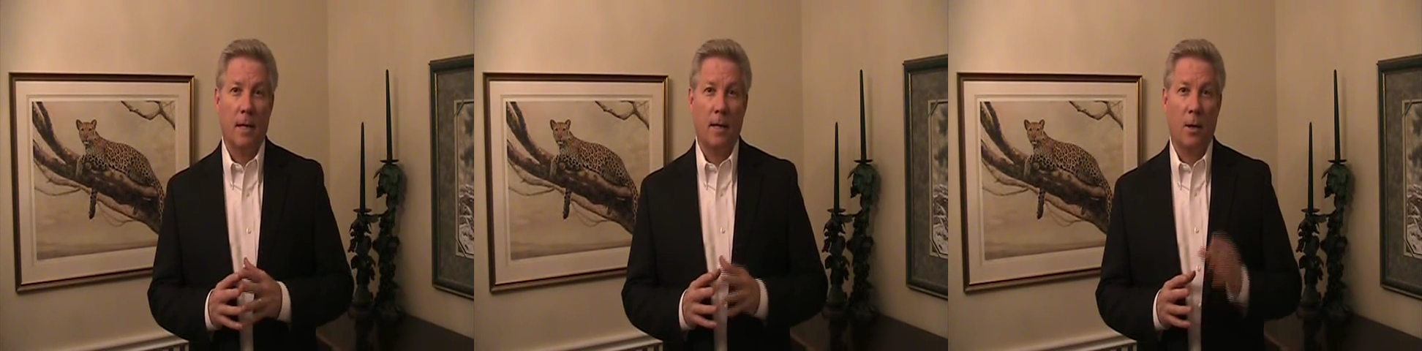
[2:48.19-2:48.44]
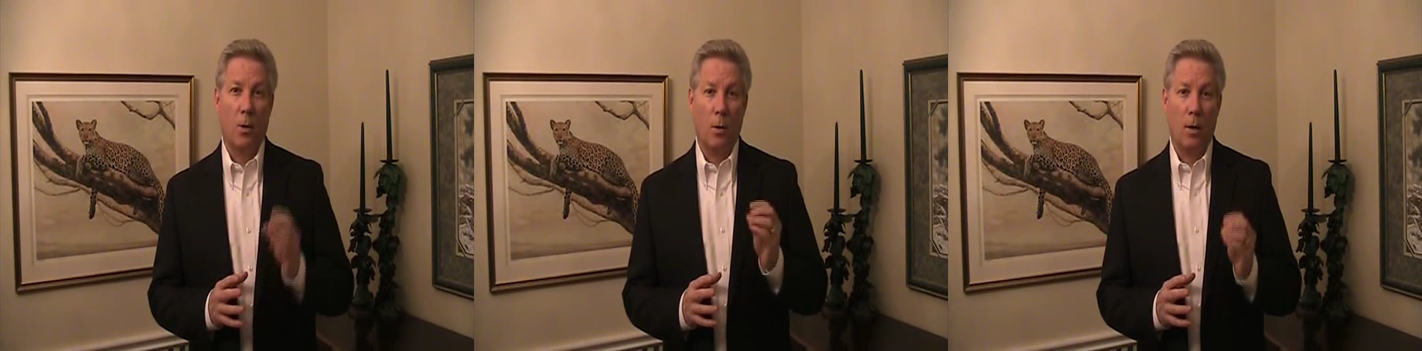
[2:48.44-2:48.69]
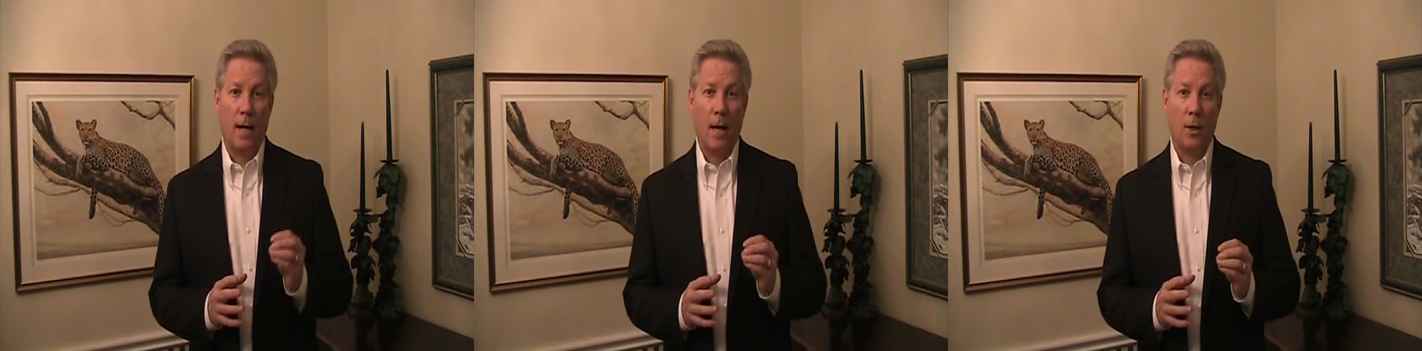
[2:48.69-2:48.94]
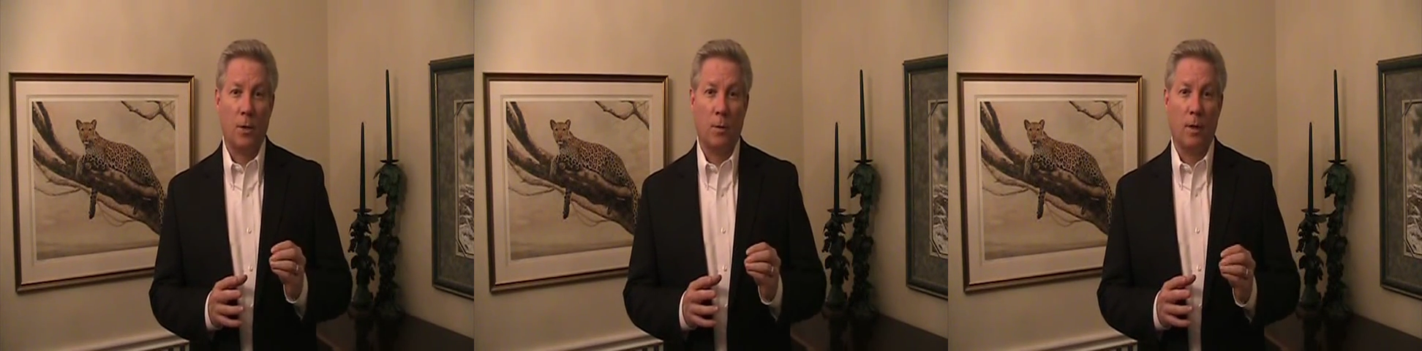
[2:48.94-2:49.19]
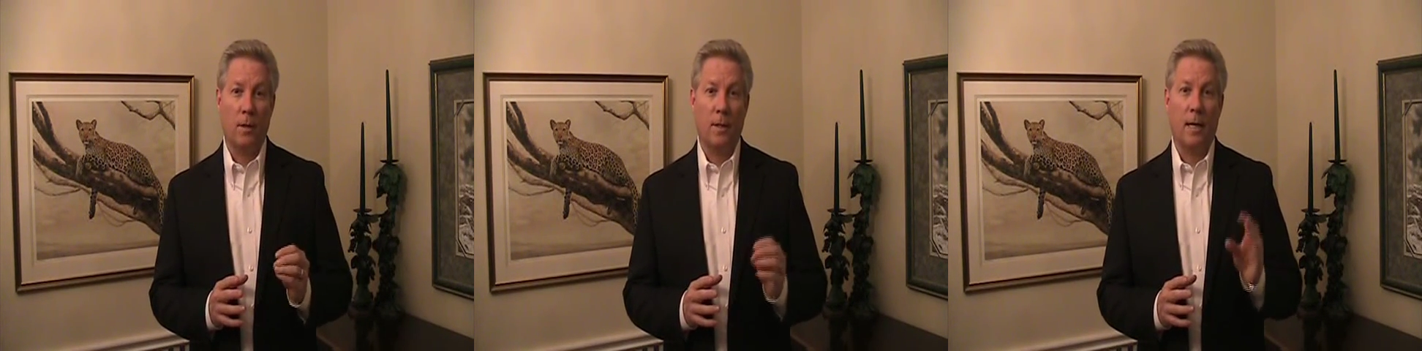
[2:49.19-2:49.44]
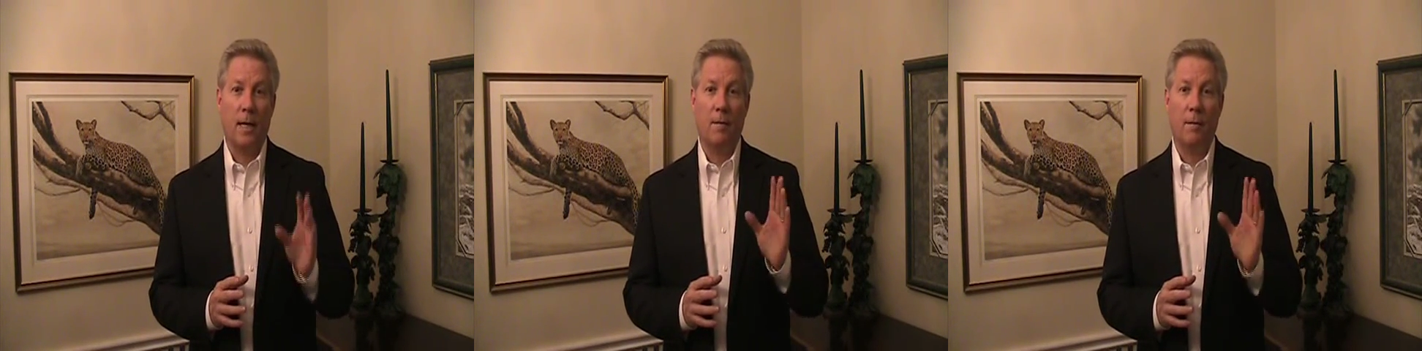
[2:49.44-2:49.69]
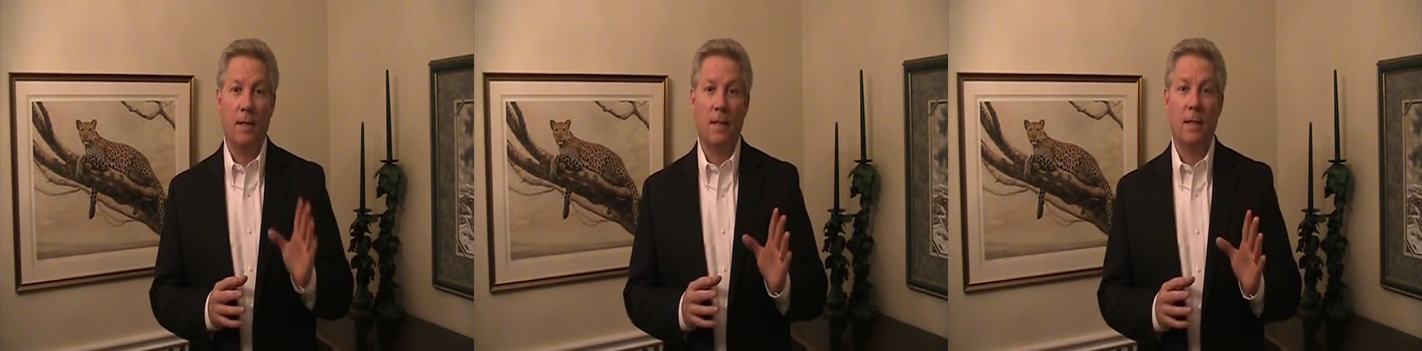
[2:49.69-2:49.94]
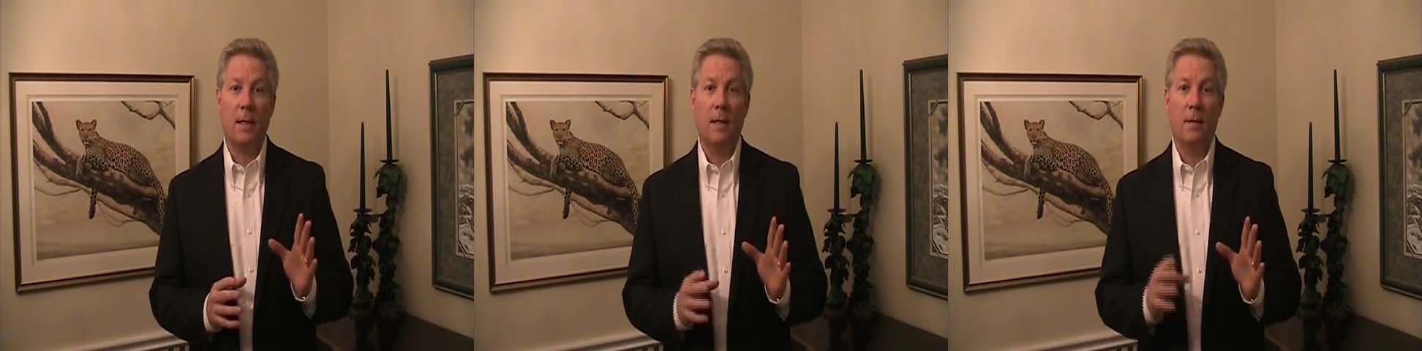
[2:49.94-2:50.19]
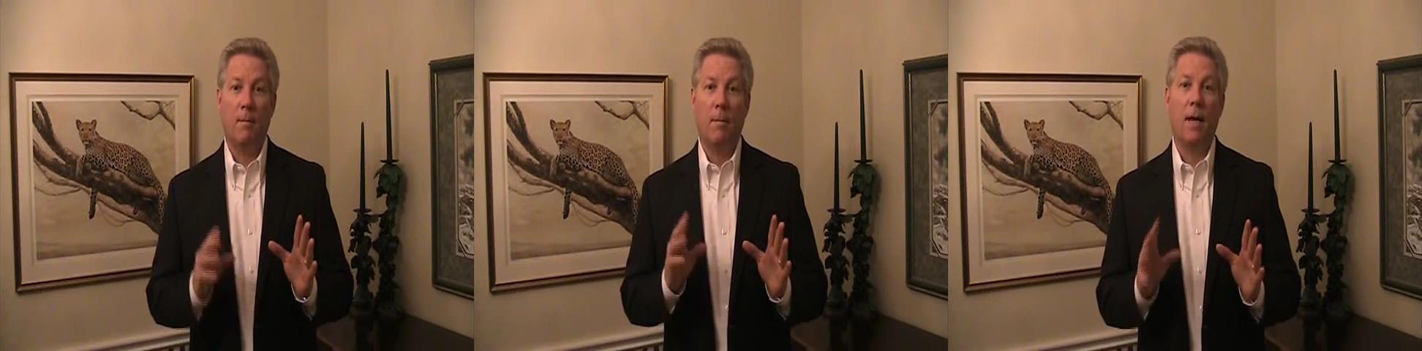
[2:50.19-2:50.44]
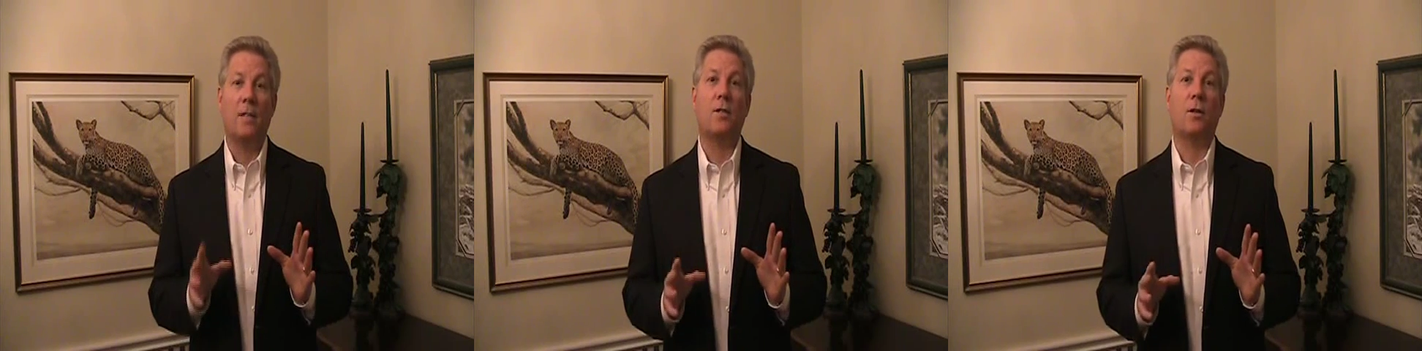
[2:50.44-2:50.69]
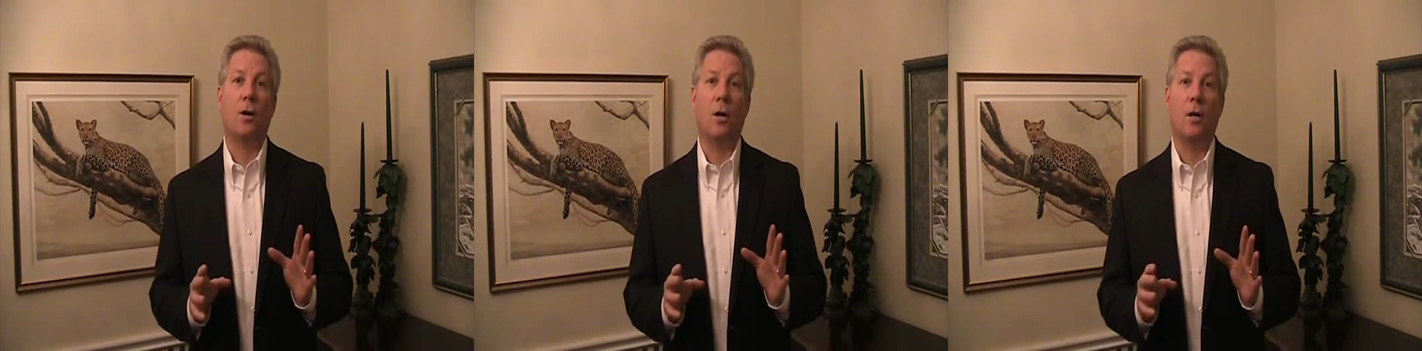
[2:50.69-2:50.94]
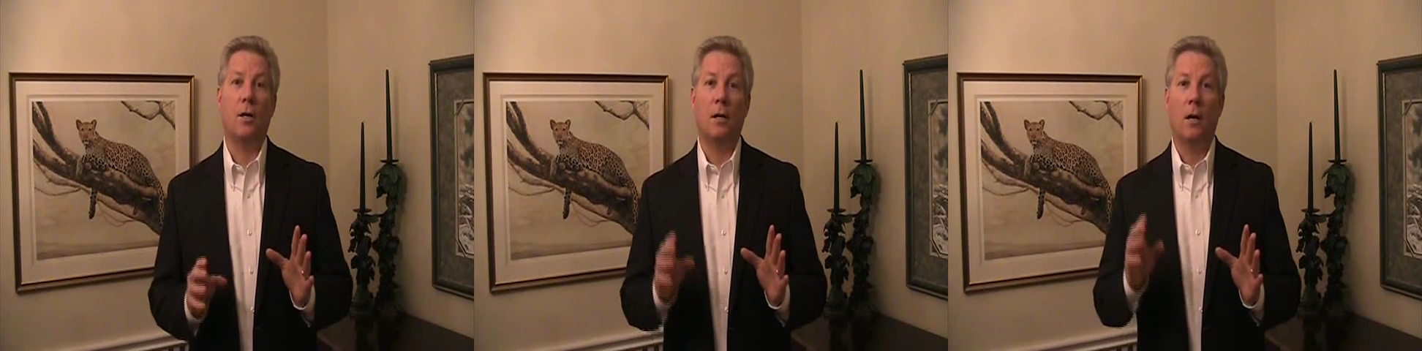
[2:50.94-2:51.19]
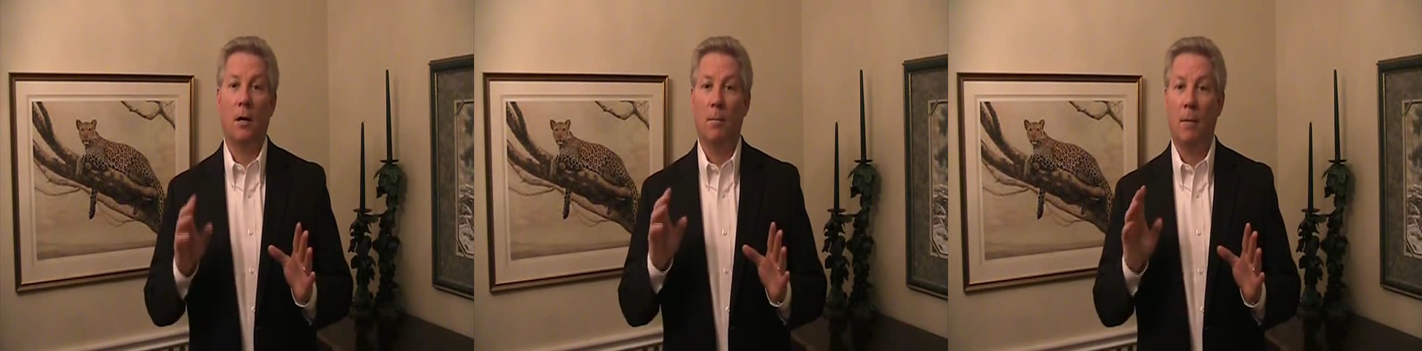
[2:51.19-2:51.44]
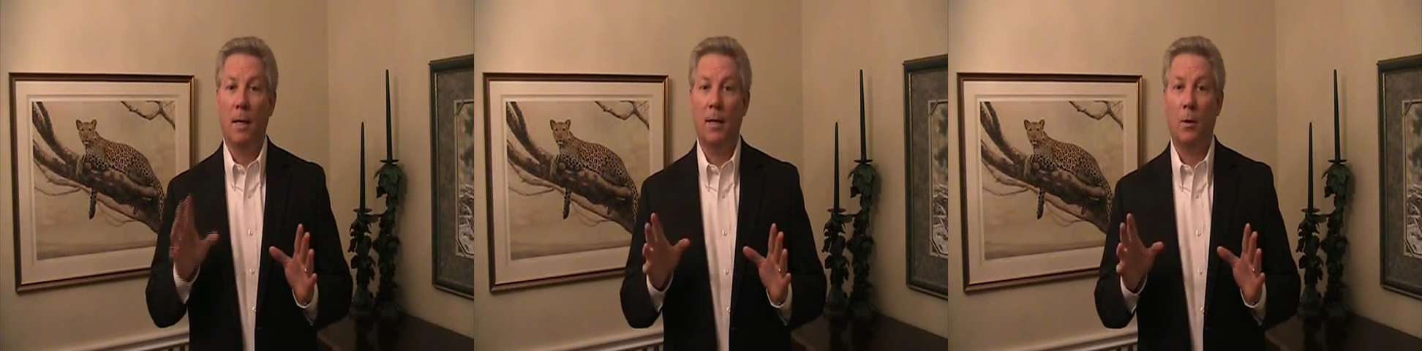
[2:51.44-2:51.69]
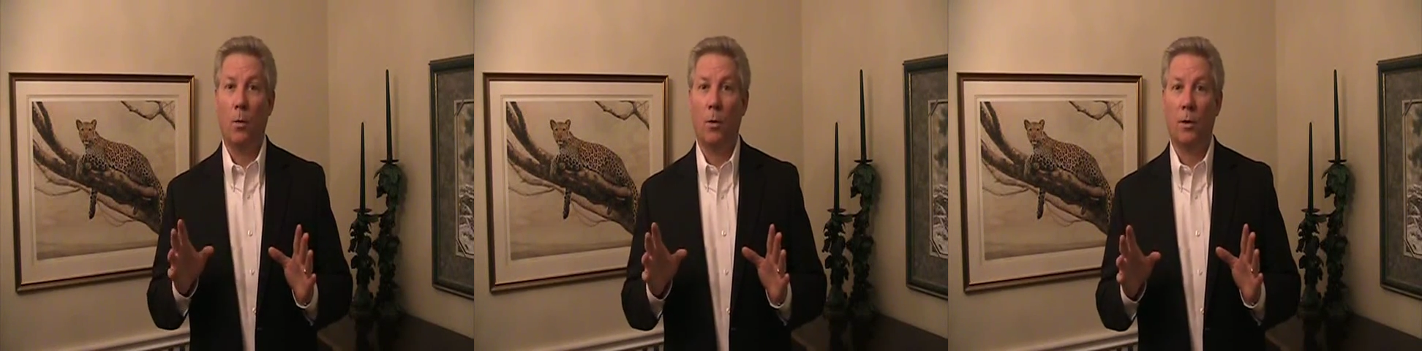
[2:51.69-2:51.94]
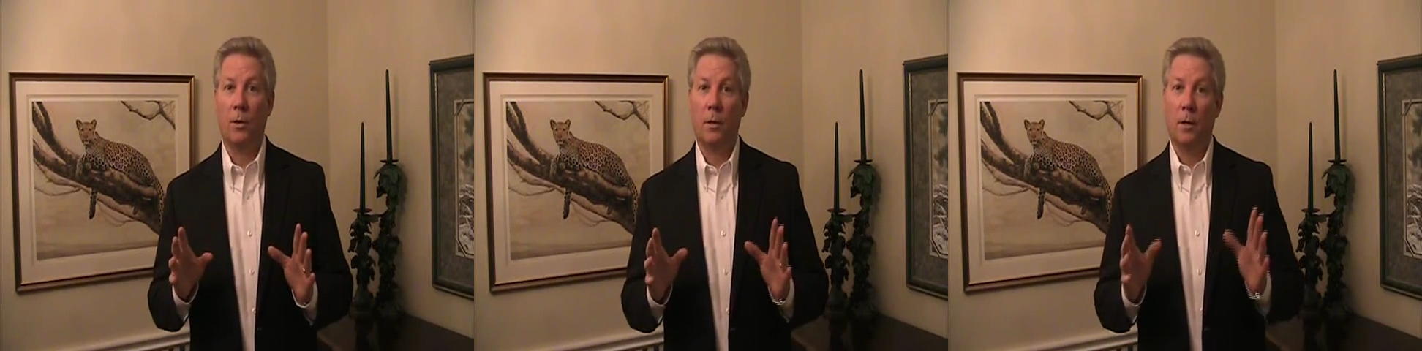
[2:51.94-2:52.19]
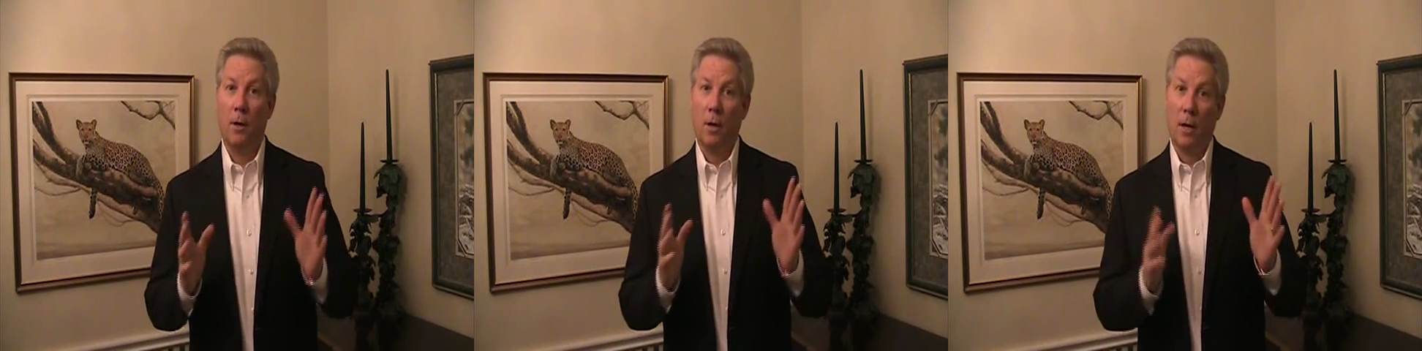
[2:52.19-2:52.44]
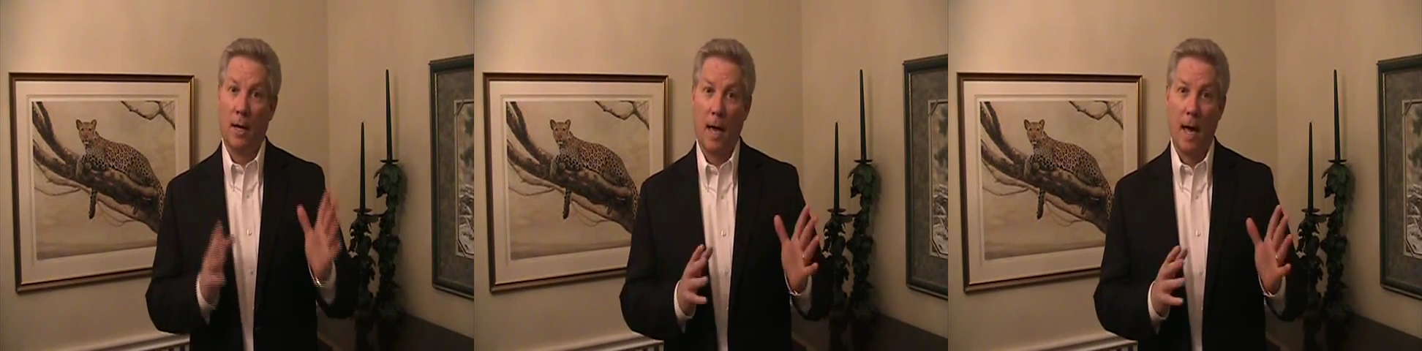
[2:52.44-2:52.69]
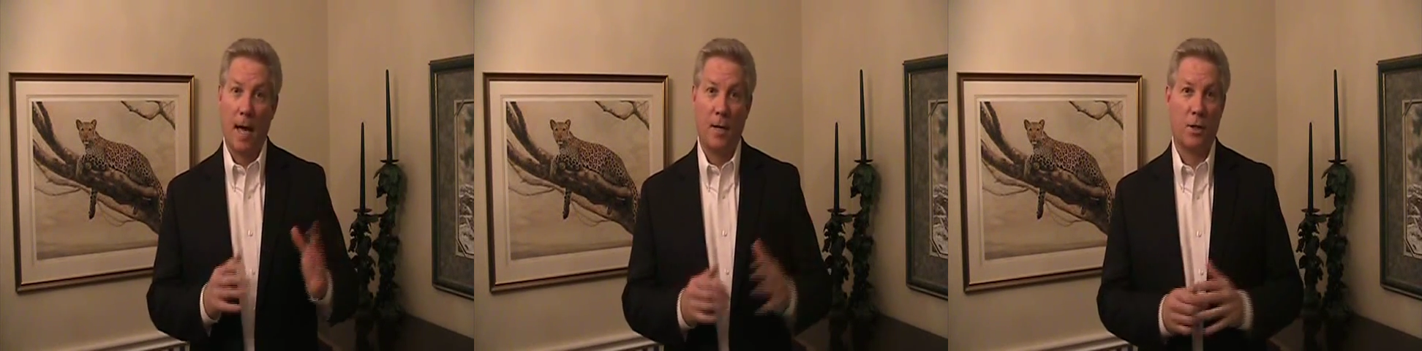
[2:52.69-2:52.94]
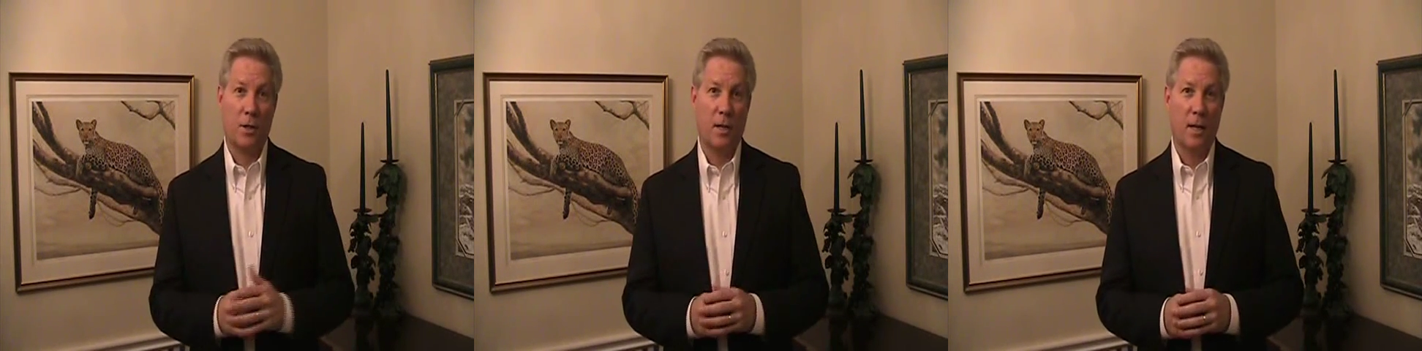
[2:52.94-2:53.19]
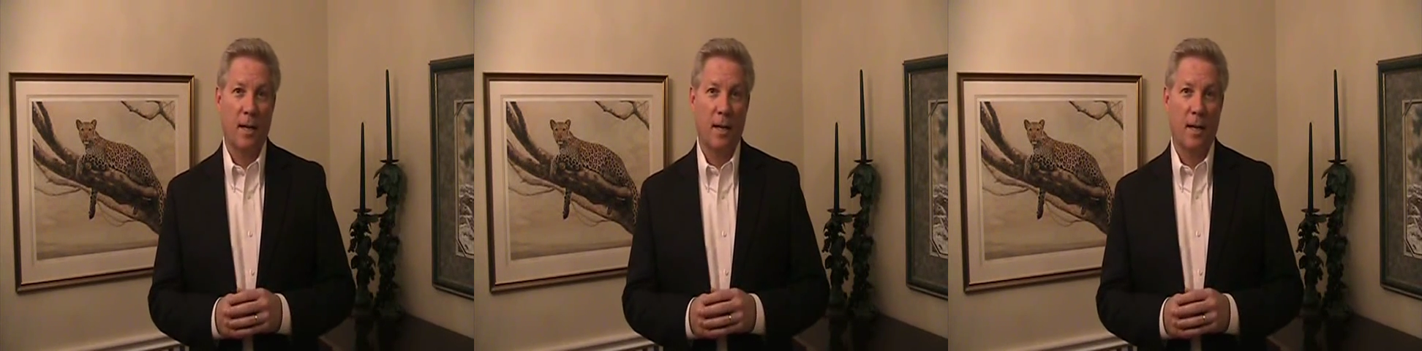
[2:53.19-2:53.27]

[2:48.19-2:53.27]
the courthouse will either take Visa, MasterCard, a money order, or cash.